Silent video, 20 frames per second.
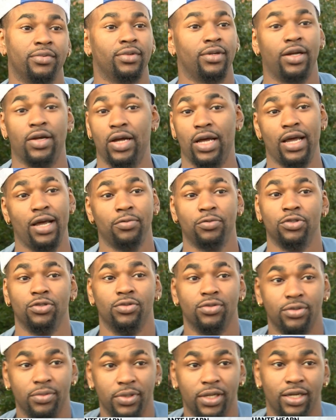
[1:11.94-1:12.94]
I have to,
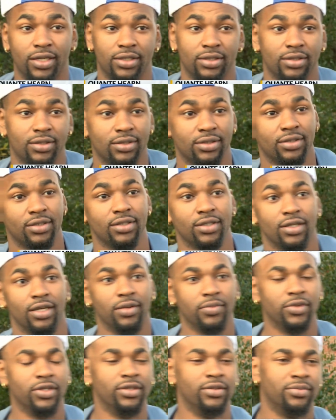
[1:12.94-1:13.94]
to be honest.
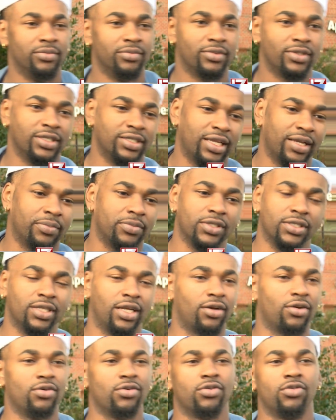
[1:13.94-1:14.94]
I mean, because I'm just
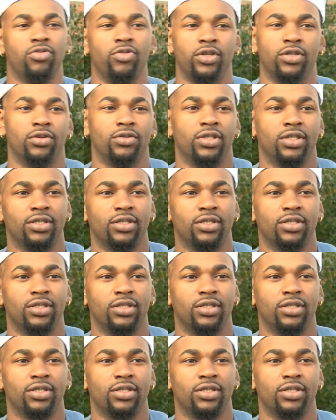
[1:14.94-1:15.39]
not going to quit on it.